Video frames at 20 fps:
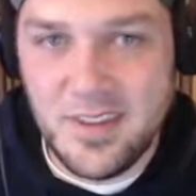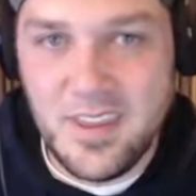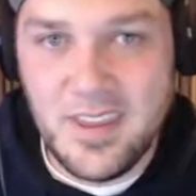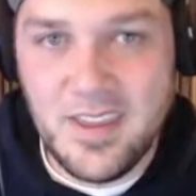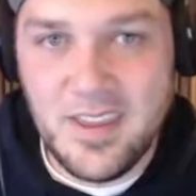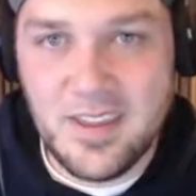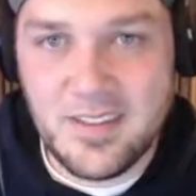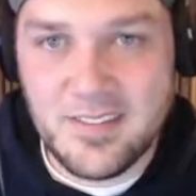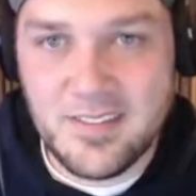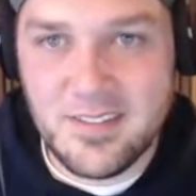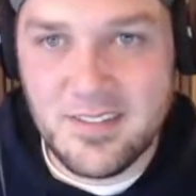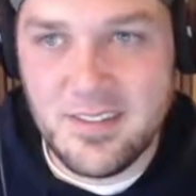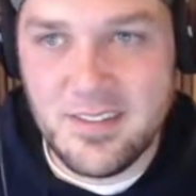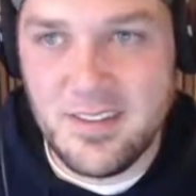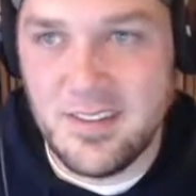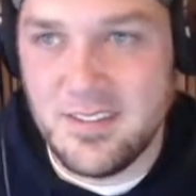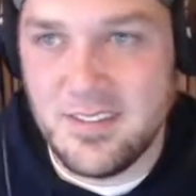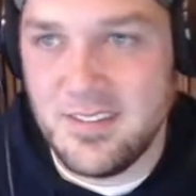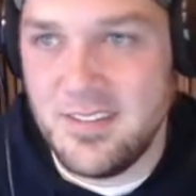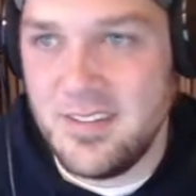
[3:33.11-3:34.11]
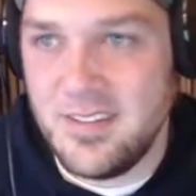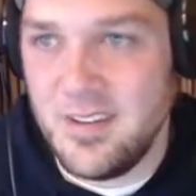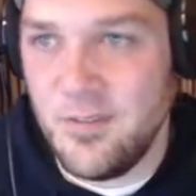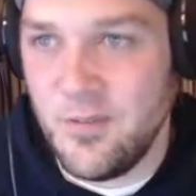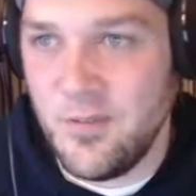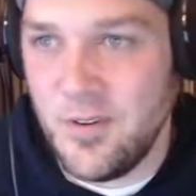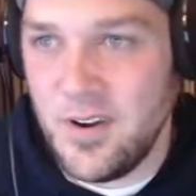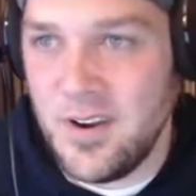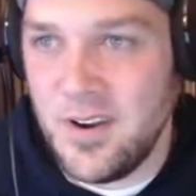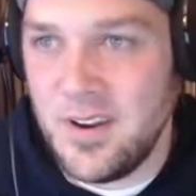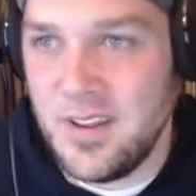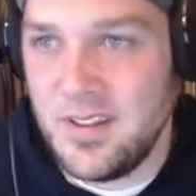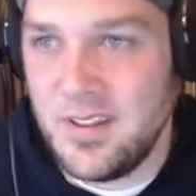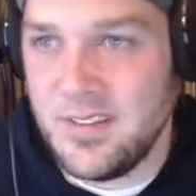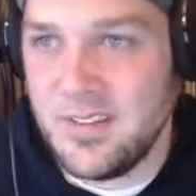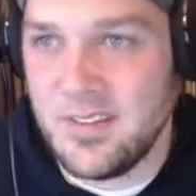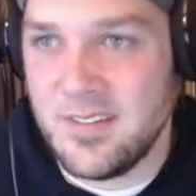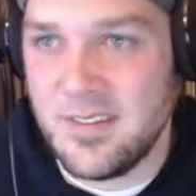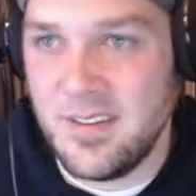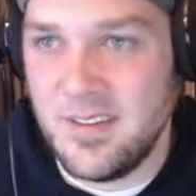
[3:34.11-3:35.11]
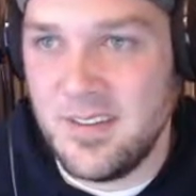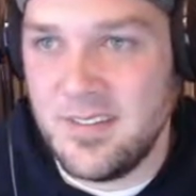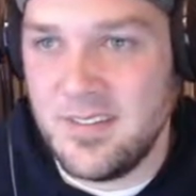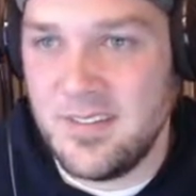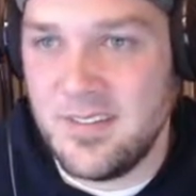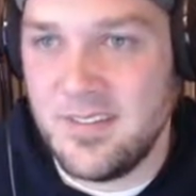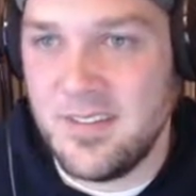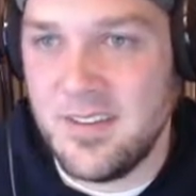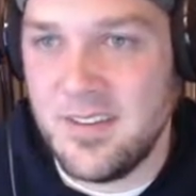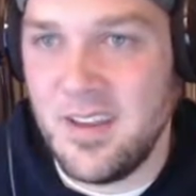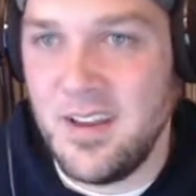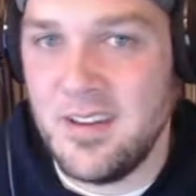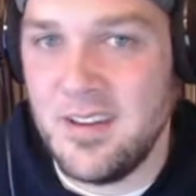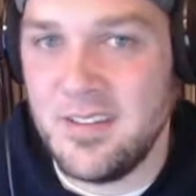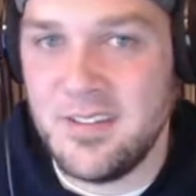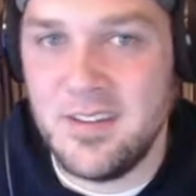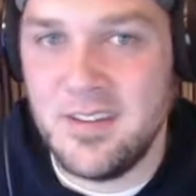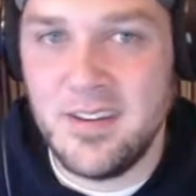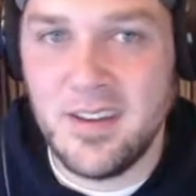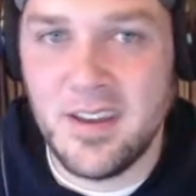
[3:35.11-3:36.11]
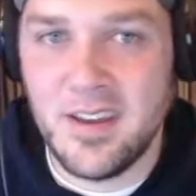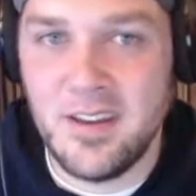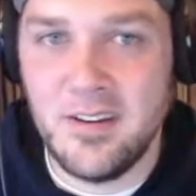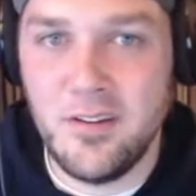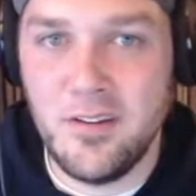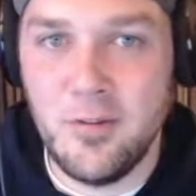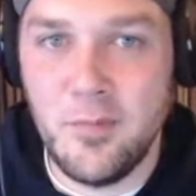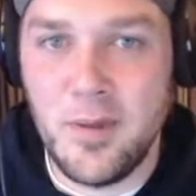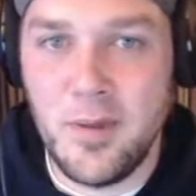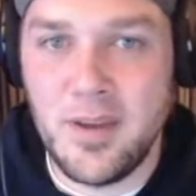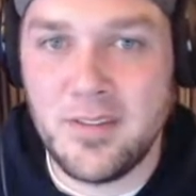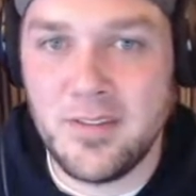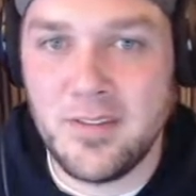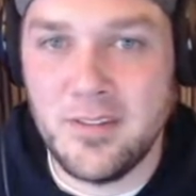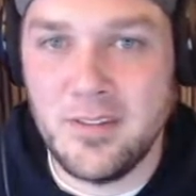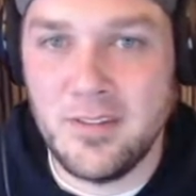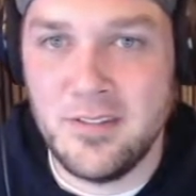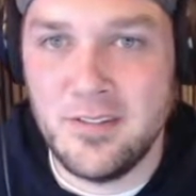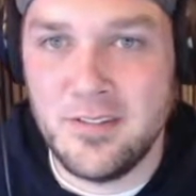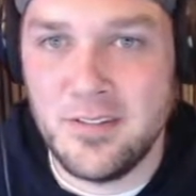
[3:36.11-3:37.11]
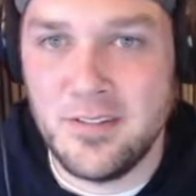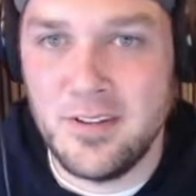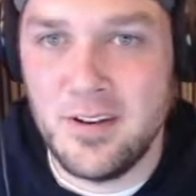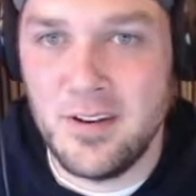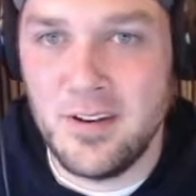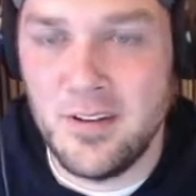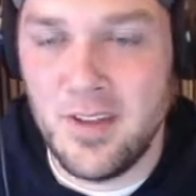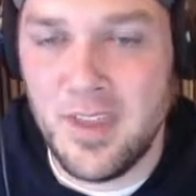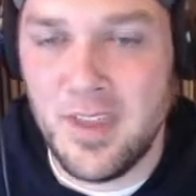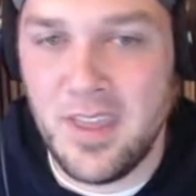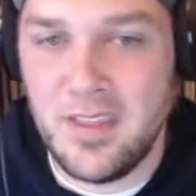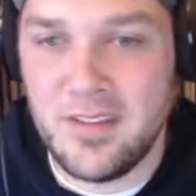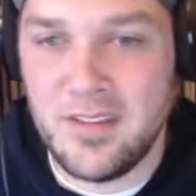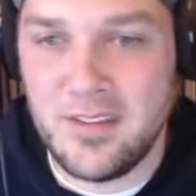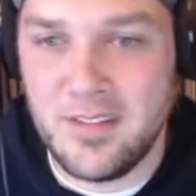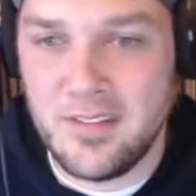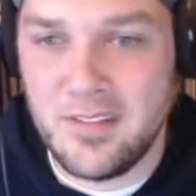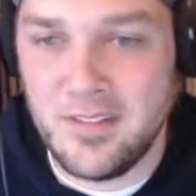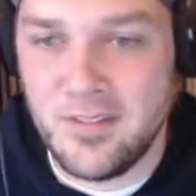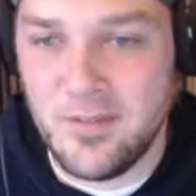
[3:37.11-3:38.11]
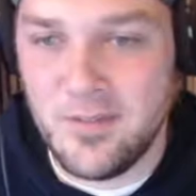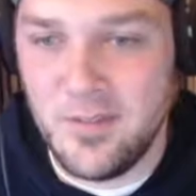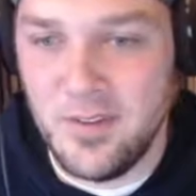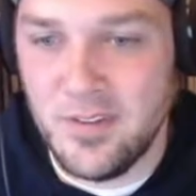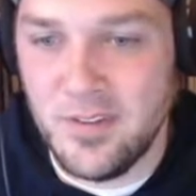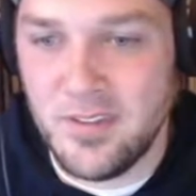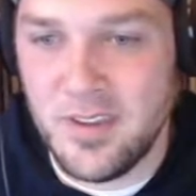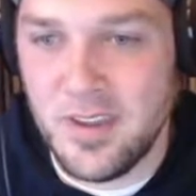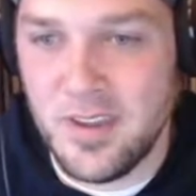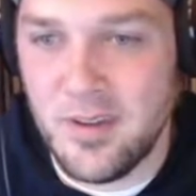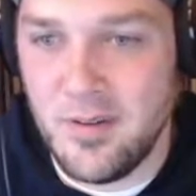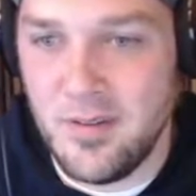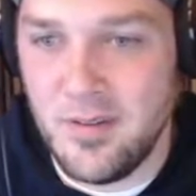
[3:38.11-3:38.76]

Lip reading: It's different. It's kind of sending a new message. You know, like it just feels like a.